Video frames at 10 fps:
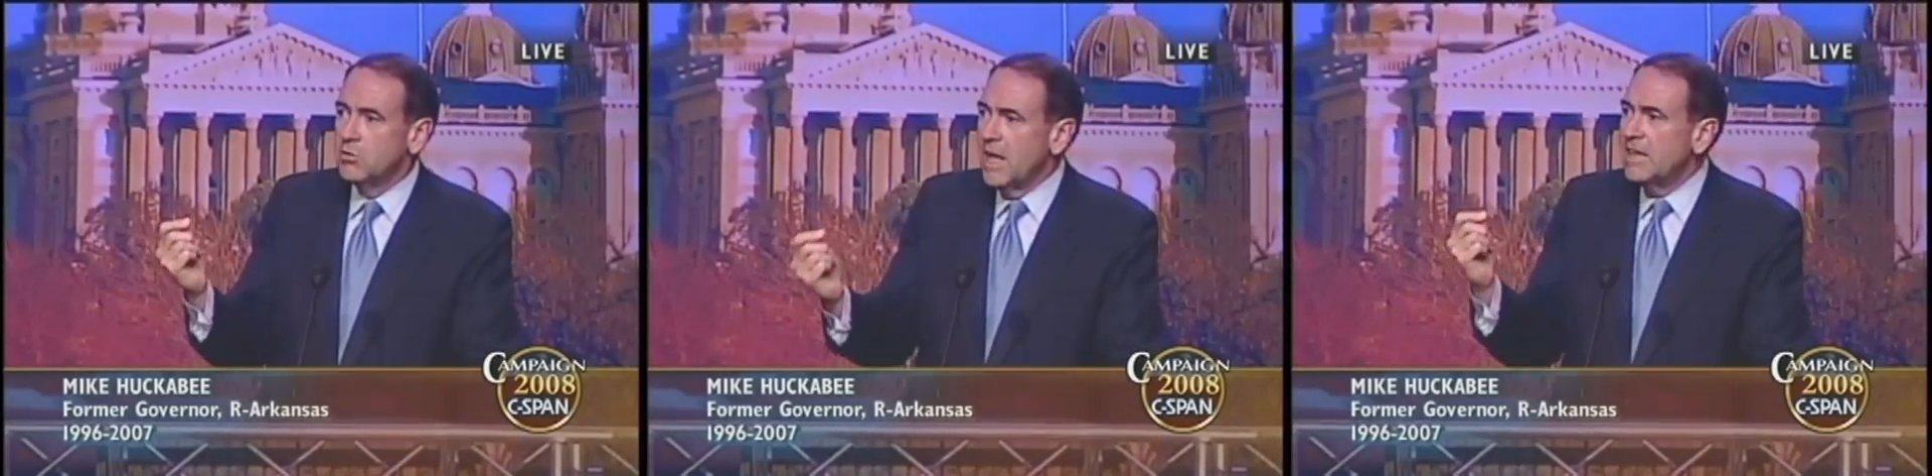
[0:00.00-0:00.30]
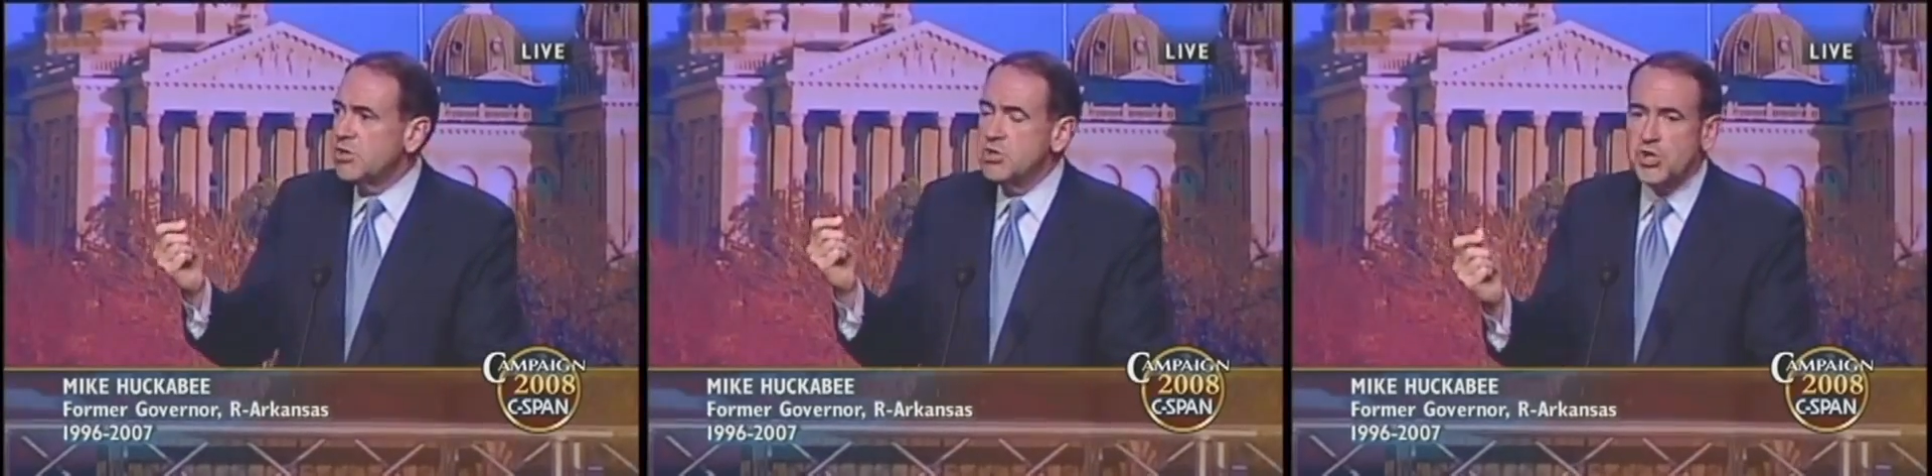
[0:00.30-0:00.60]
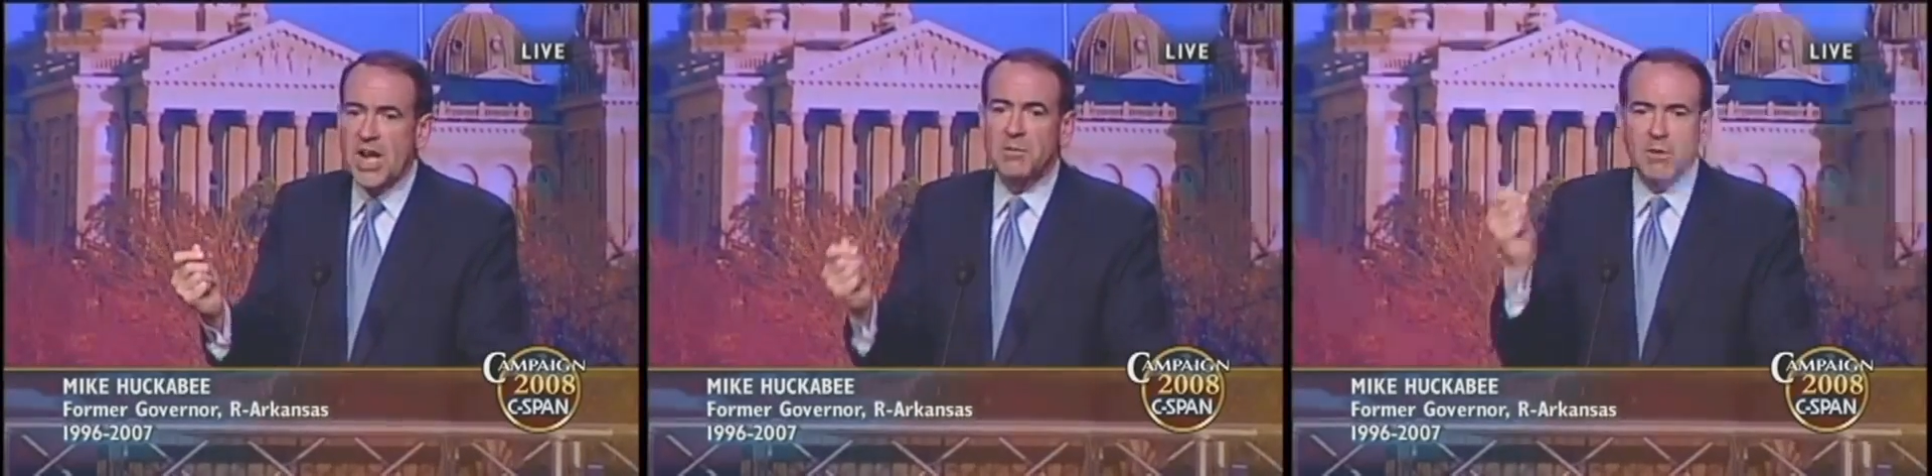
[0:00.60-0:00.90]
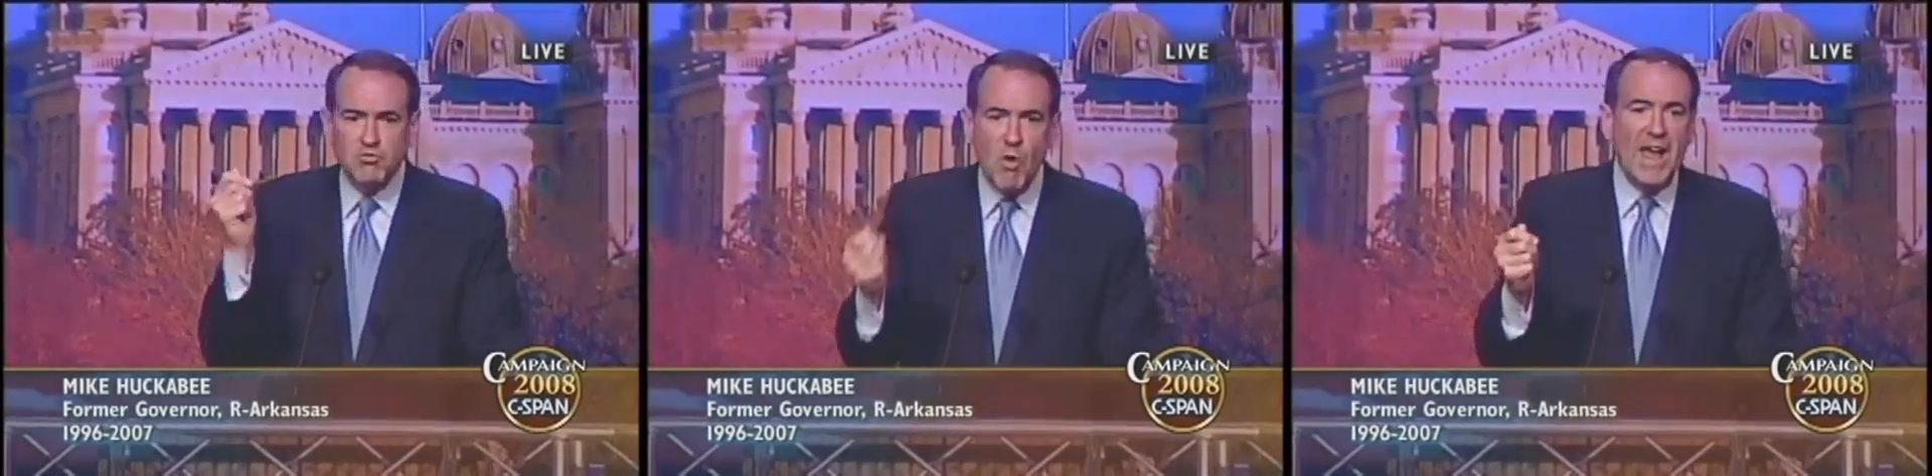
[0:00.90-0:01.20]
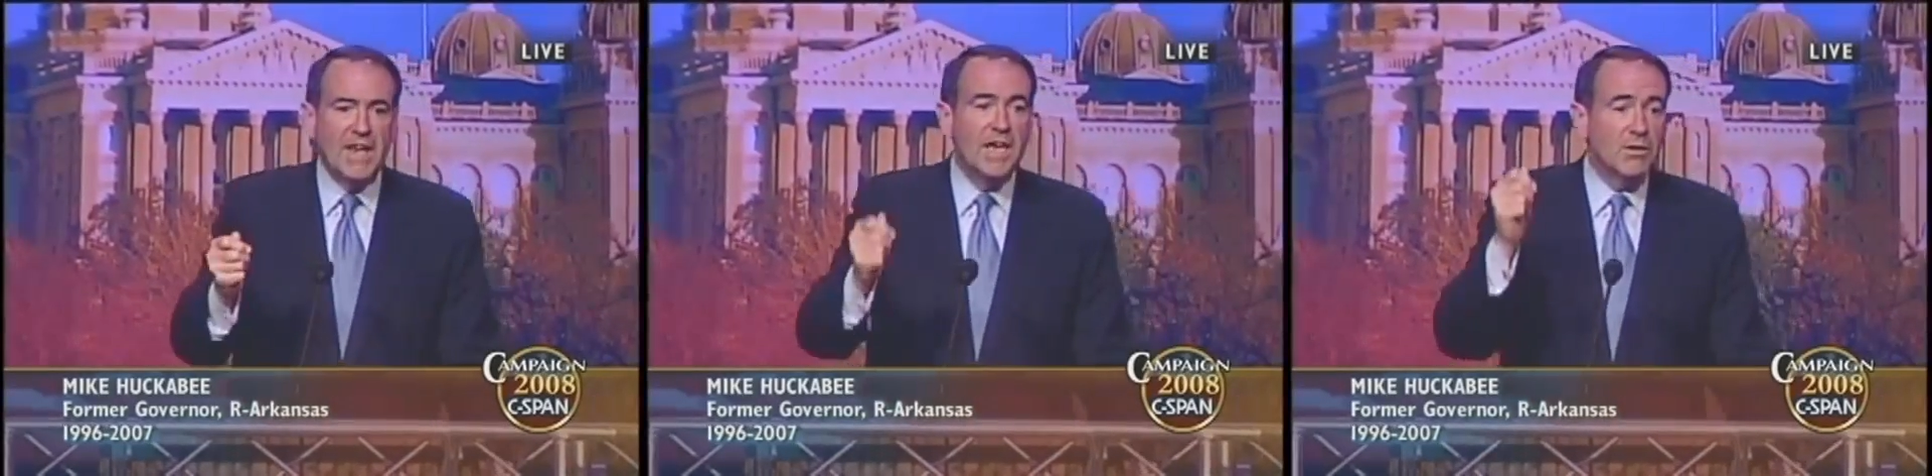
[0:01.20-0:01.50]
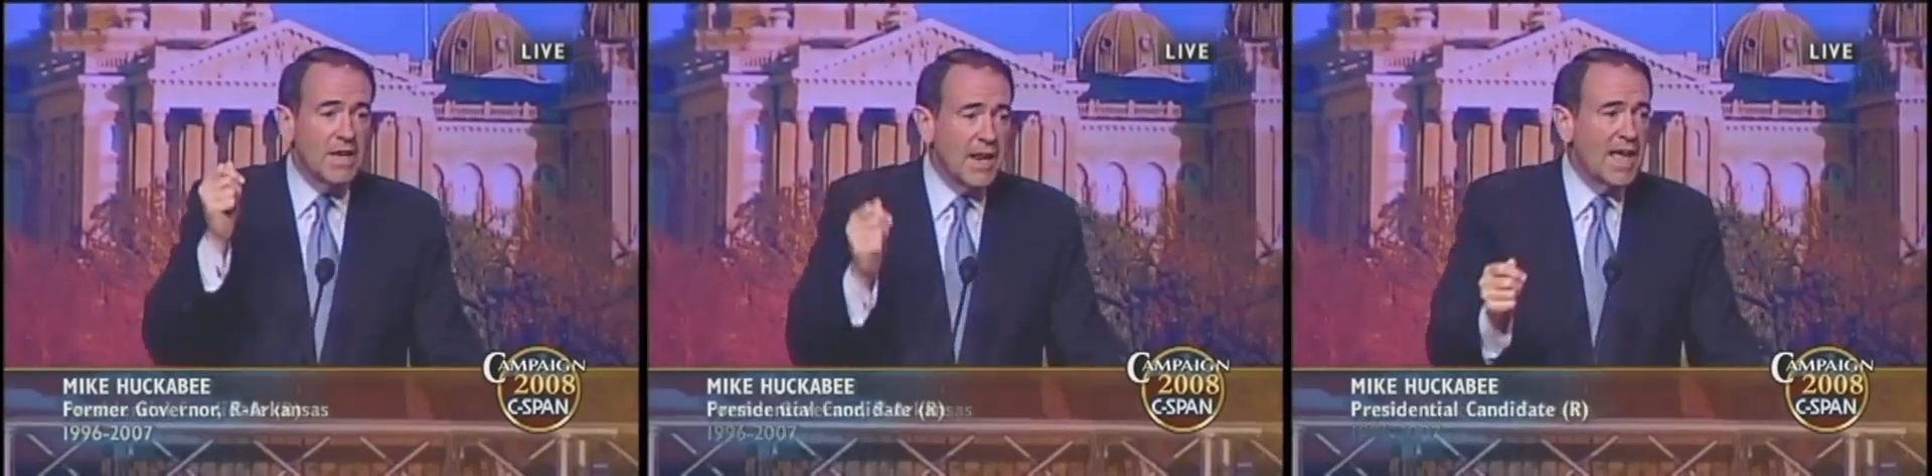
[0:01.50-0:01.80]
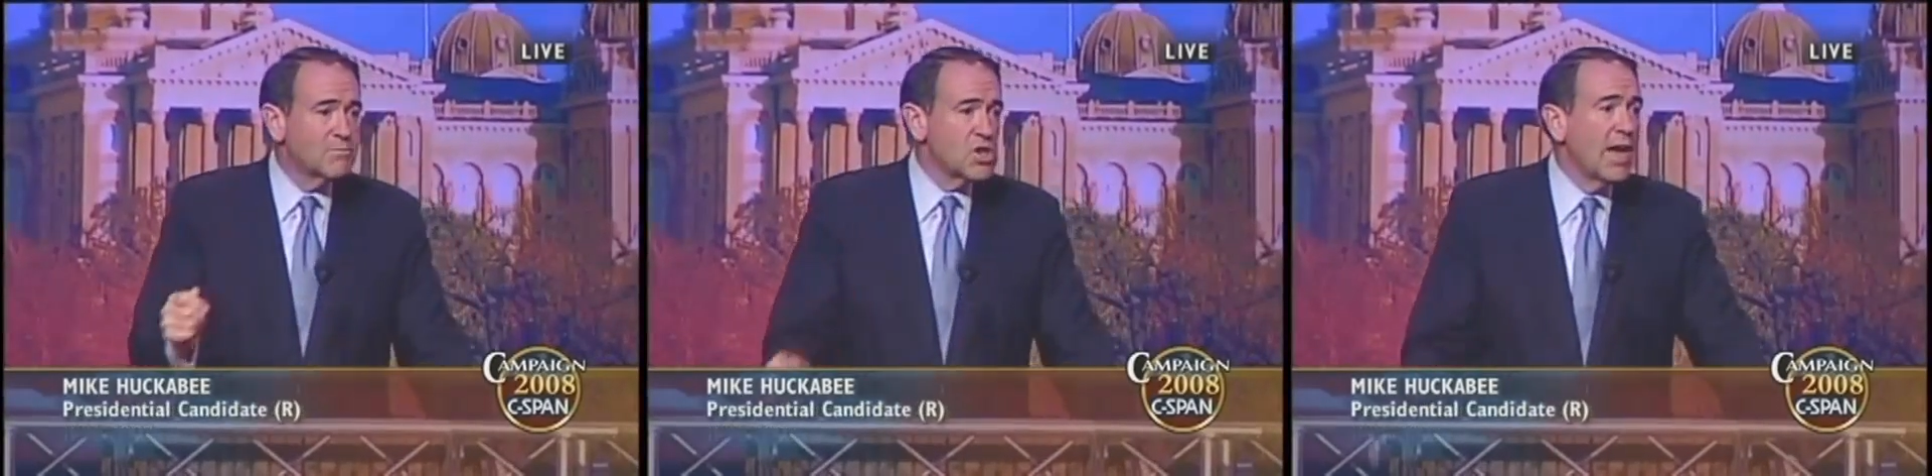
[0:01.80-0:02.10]
Ladies and gentlemen, right here in
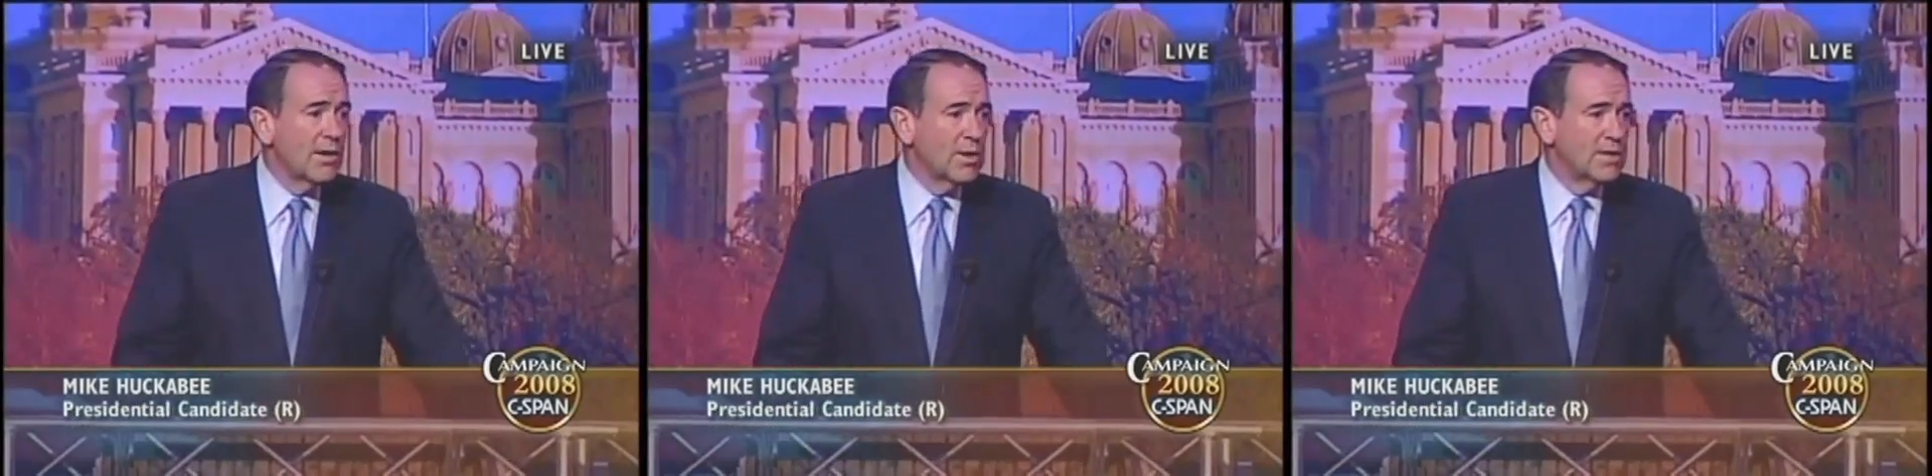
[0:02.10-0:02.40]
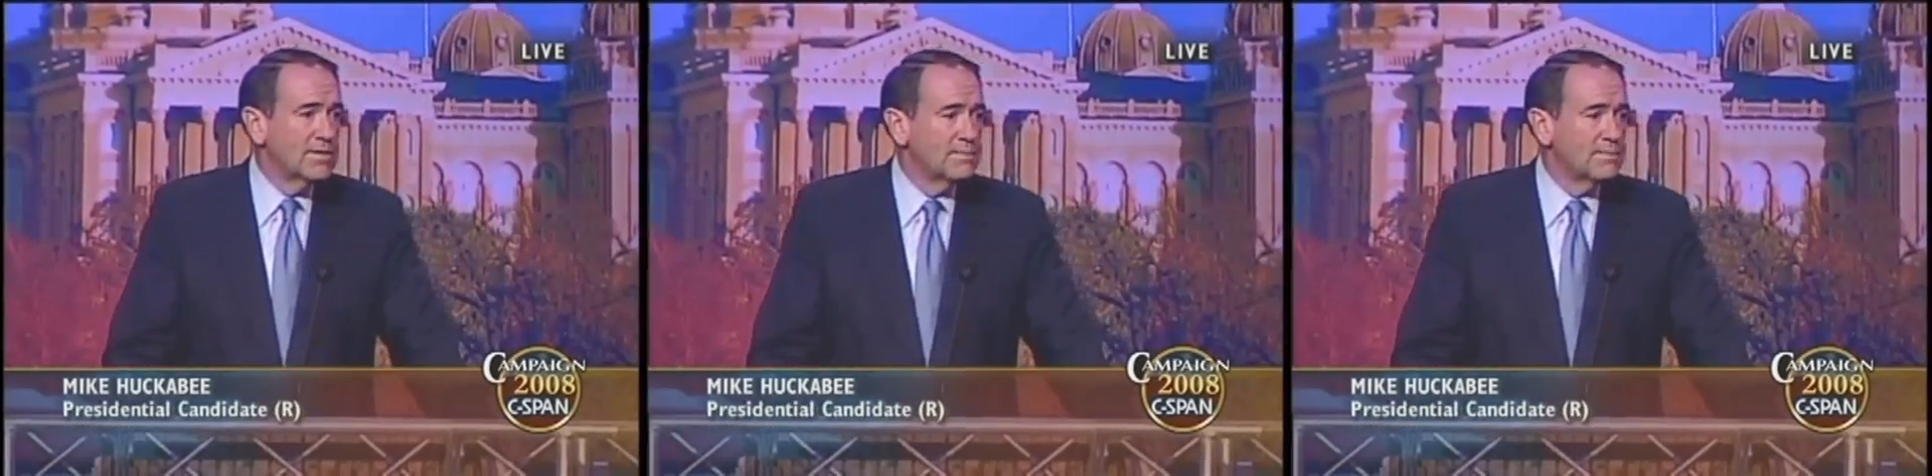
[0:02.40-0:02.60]
Ames, Iowa,